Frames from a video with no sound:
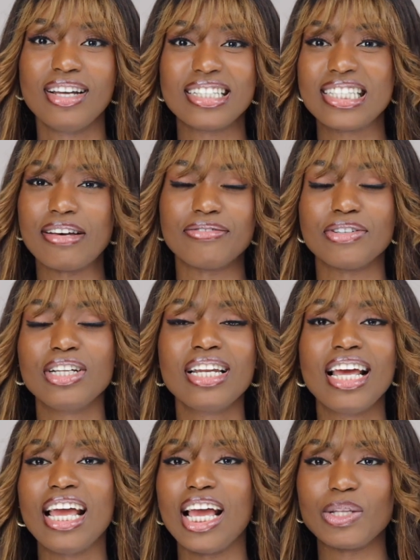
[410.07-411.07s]
5'7",
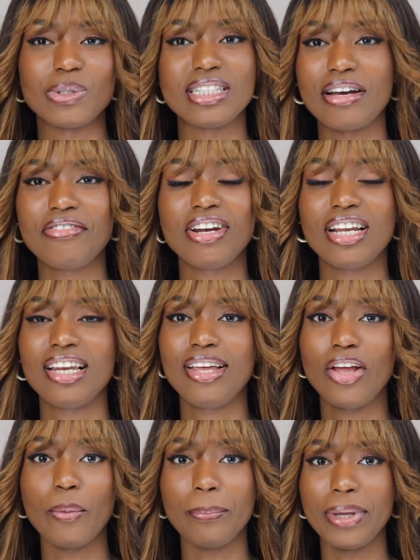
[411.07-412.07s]
it will
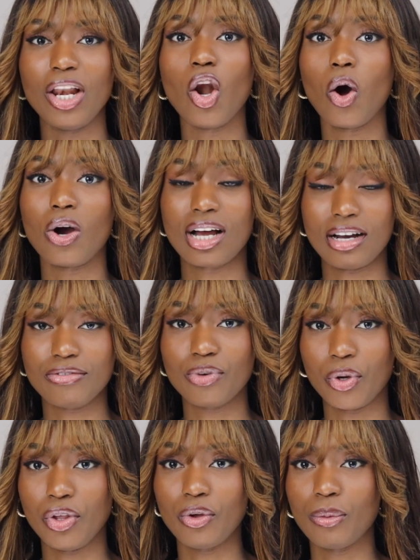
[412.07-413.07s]
definitely be longer for you.